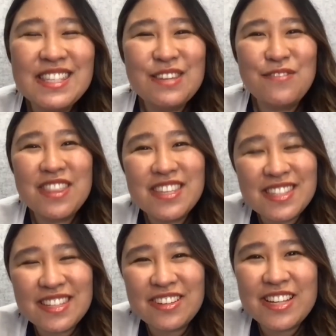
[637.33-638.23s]
So for
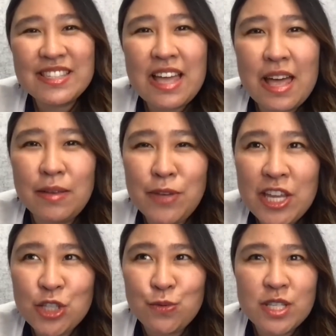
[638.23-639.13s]
this series,
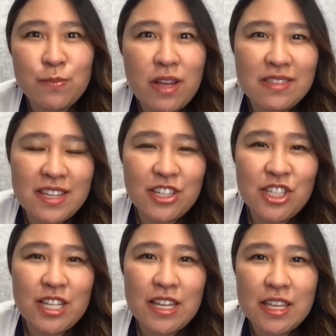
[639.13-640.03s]
each response
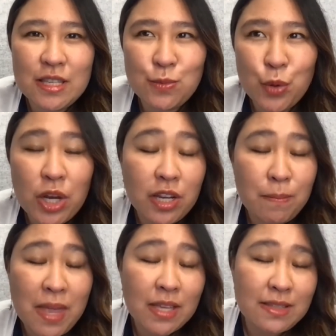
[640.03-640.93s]
section is we're going to
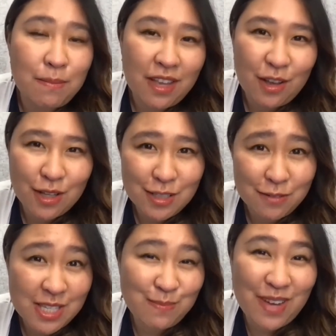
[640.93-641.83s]
make something called a
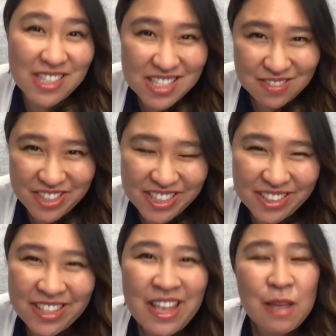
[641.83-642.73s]
response
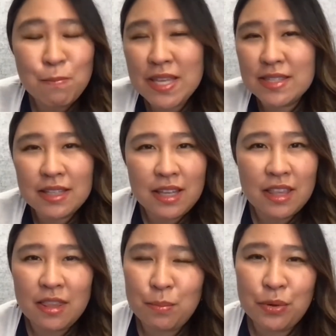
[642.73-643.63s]
reel. Basically,
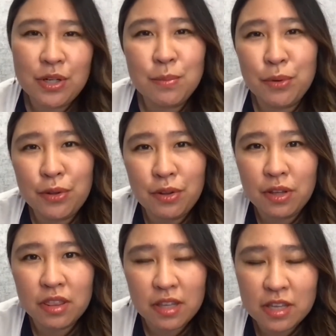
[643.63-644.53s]
the printable
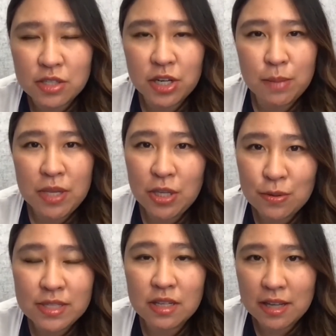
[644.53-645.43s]
the kids are going to be
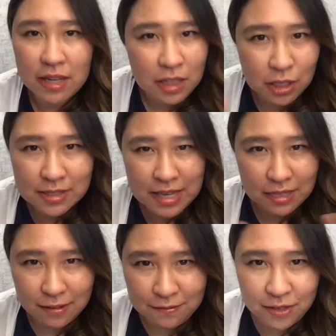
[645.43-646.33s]
using kind of looks
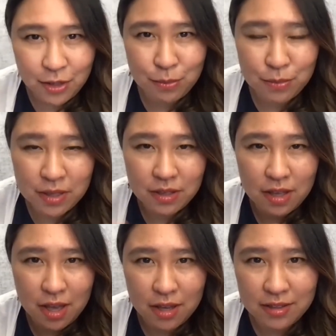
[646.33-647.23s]
like the film
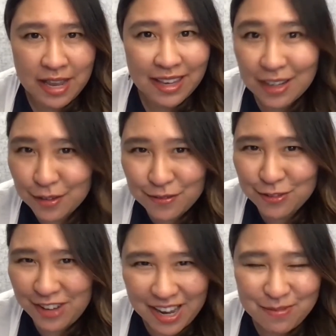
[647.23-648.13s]
negative,
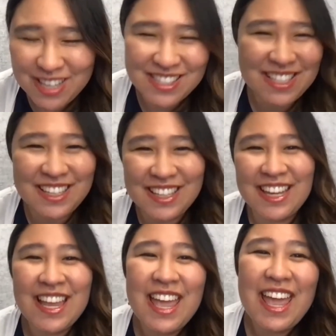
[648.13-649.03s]
right?
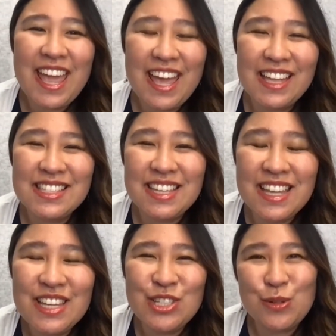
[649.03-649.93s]
Basically, and
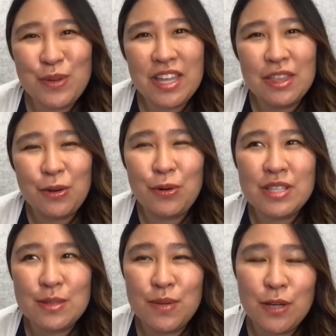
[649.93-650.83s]
each week they're going
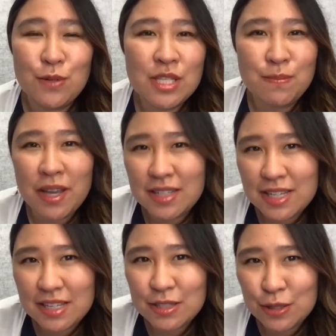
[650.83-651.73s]
to be
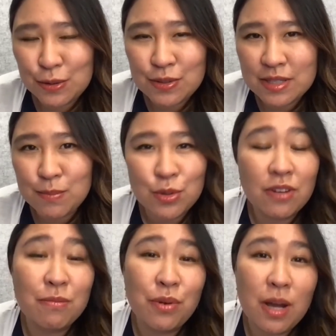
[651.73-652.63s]
responding to some sort
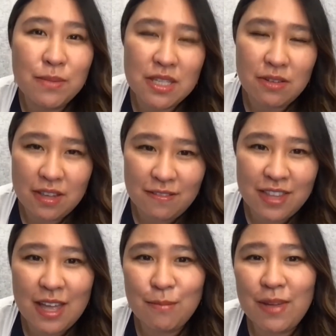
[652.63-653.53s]
of prompt you give
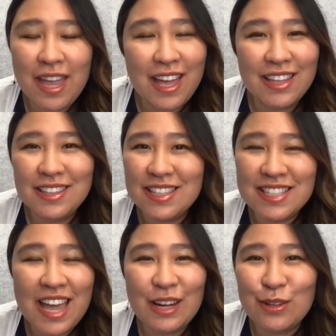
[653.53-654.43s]
them, and the
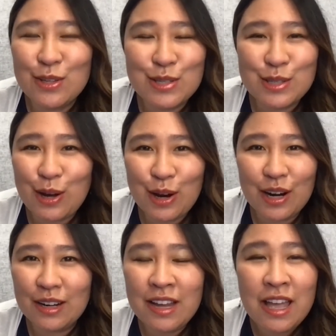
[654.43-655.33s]
titles
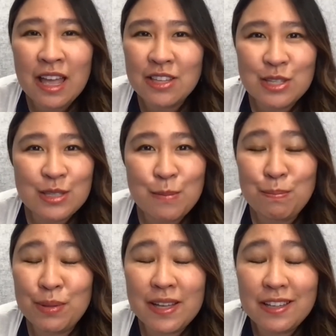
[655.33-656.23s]
are just a
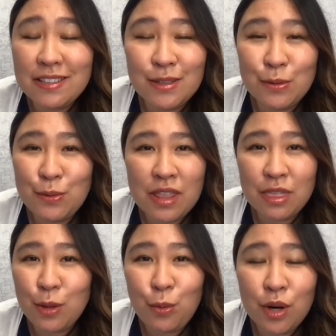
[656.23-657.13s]
pun with
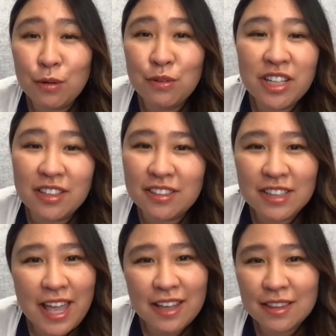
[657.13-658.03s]
the word real,
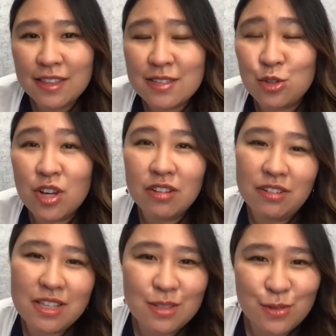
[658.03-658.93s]
like the
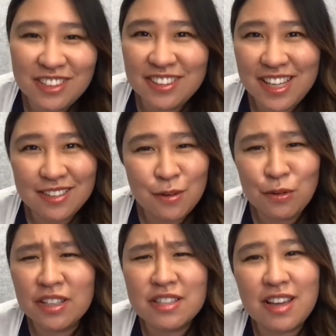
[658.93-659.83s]
struggle is real and
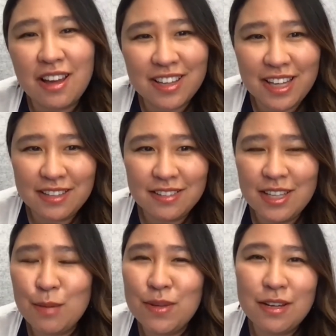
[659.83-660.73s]
real talk and
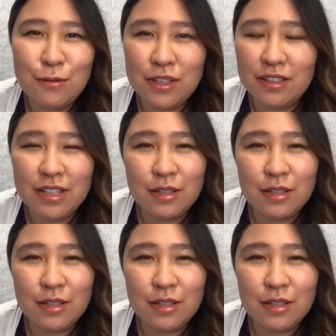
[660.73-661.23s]
keeping it real.